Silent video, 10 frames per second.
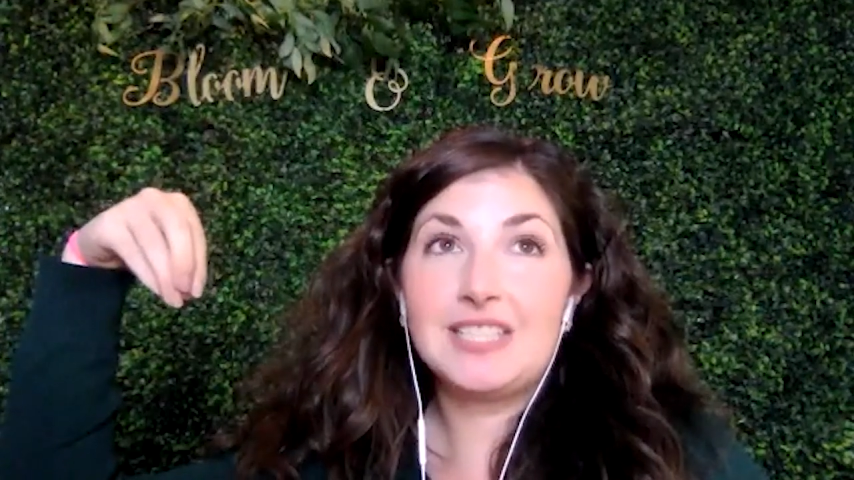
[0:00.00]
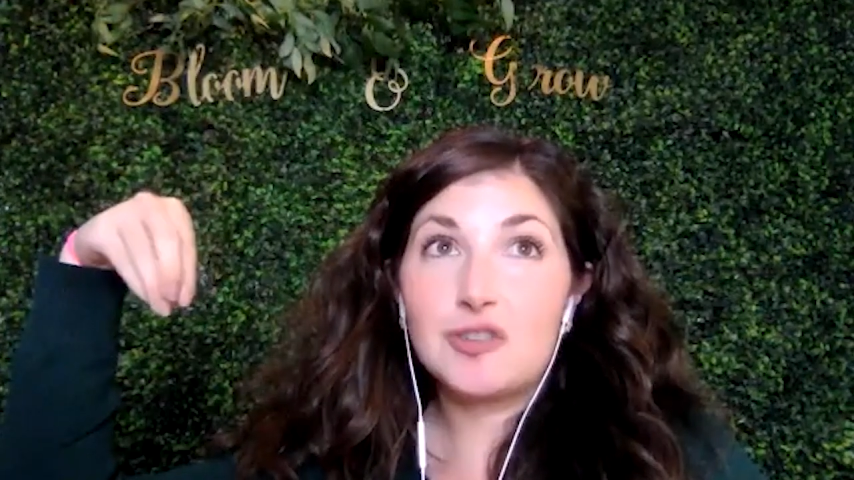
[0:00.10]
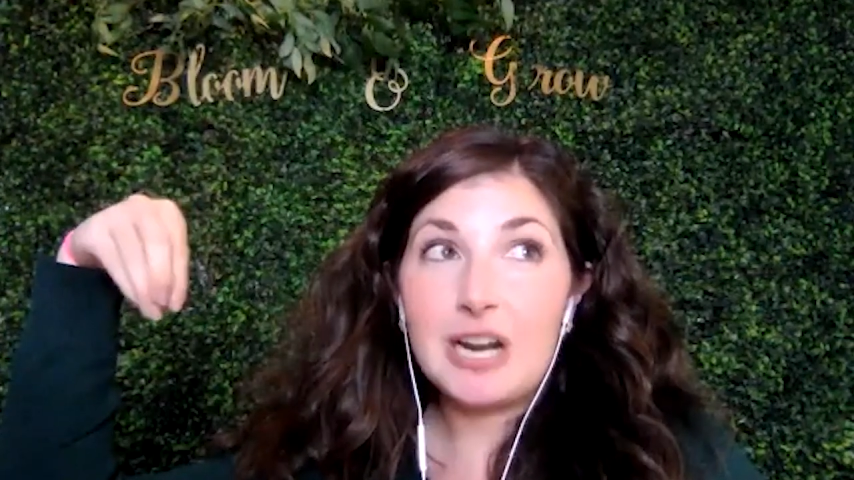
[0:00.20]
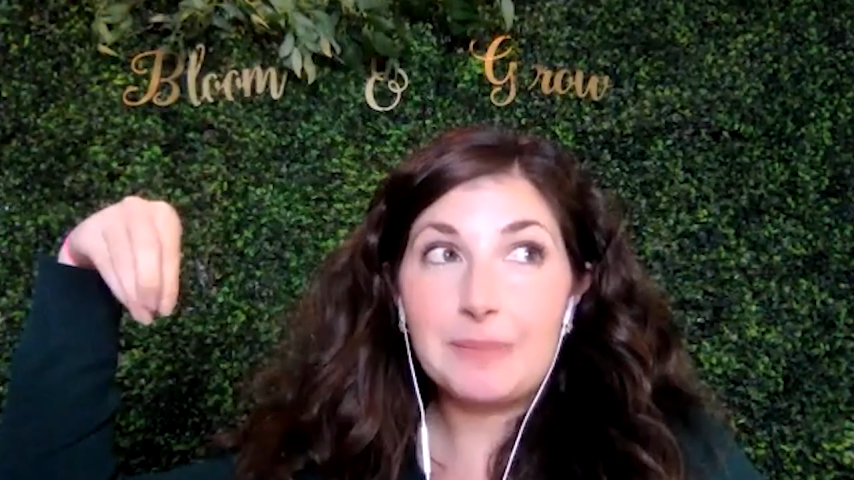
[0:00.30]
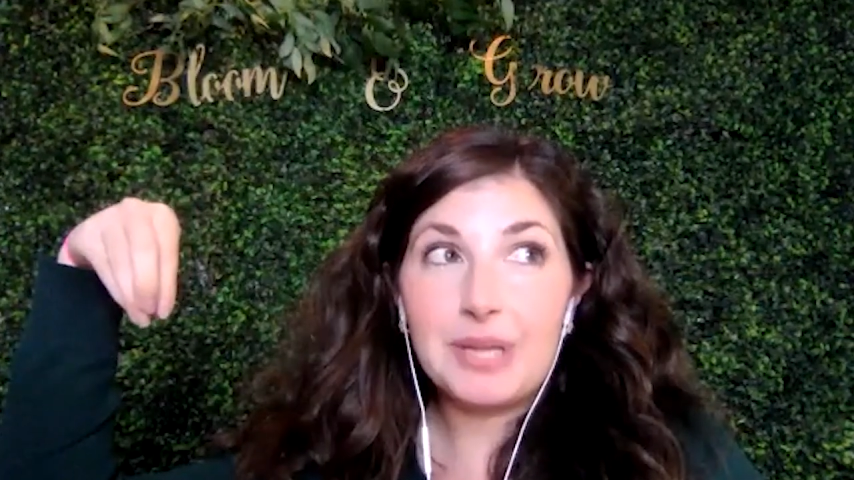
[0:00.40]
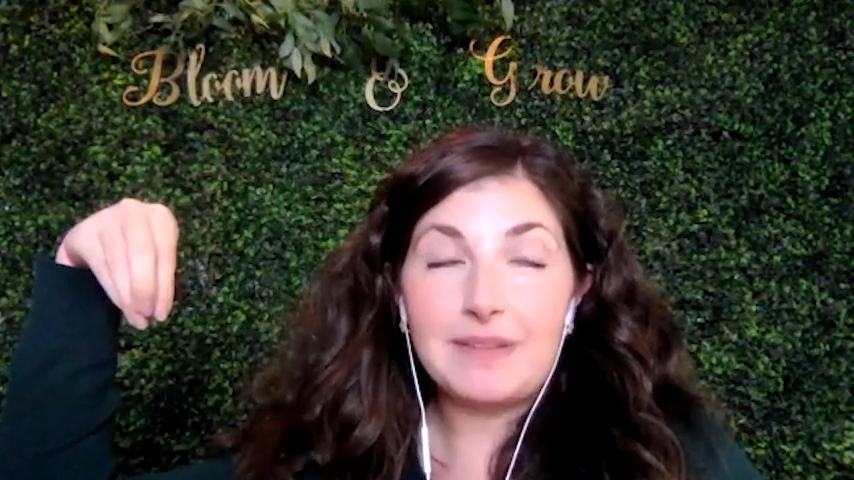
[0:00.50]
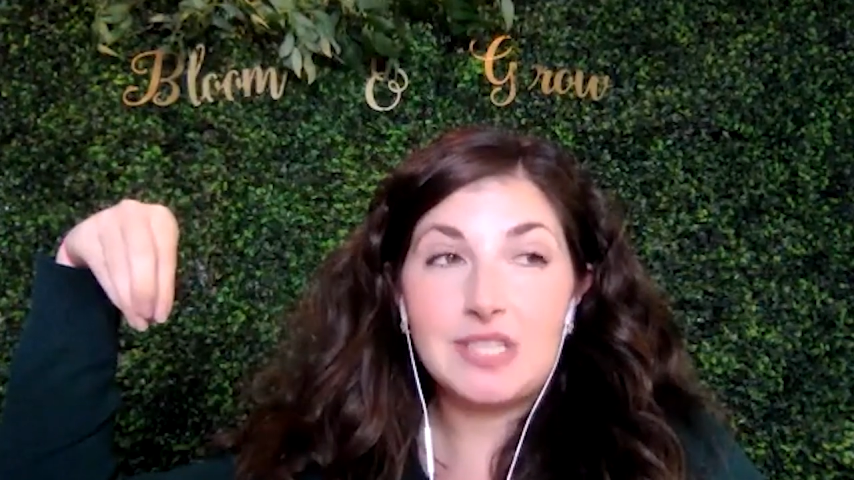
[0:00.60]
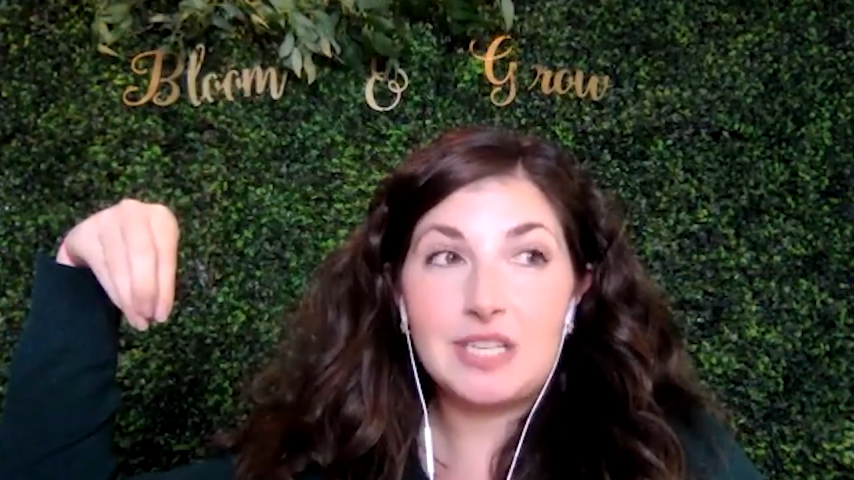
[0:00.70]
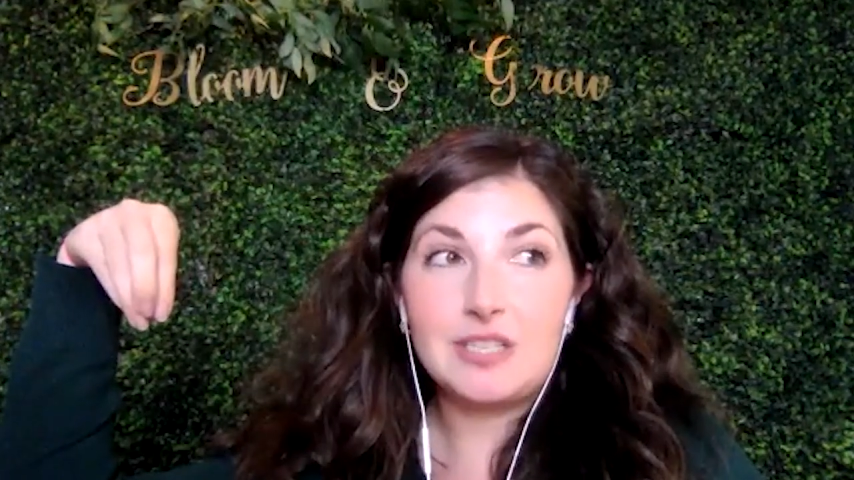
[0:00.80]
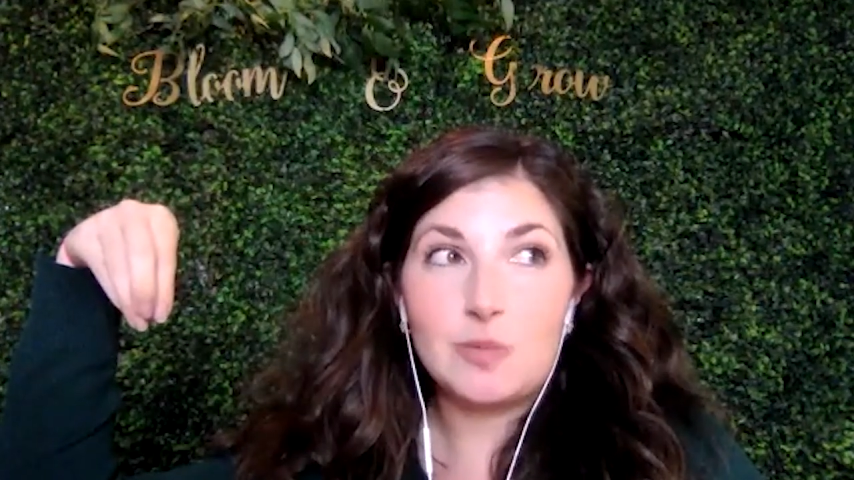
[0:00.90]
Instagram live
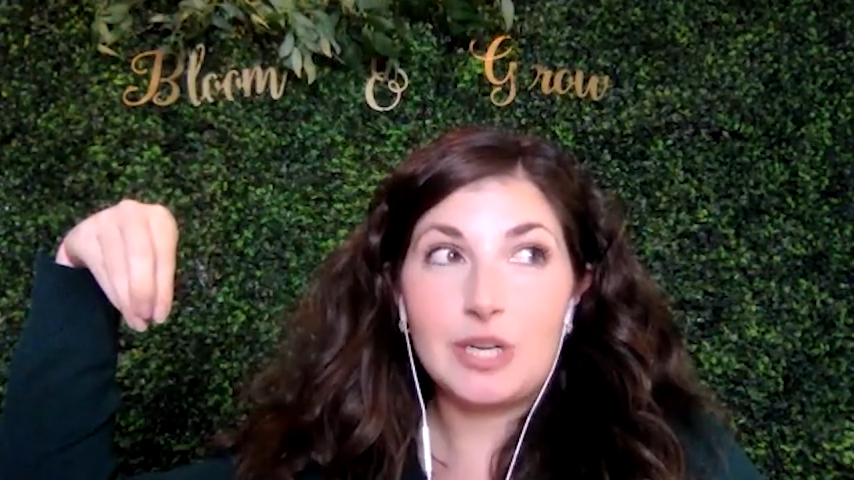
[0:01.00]
series.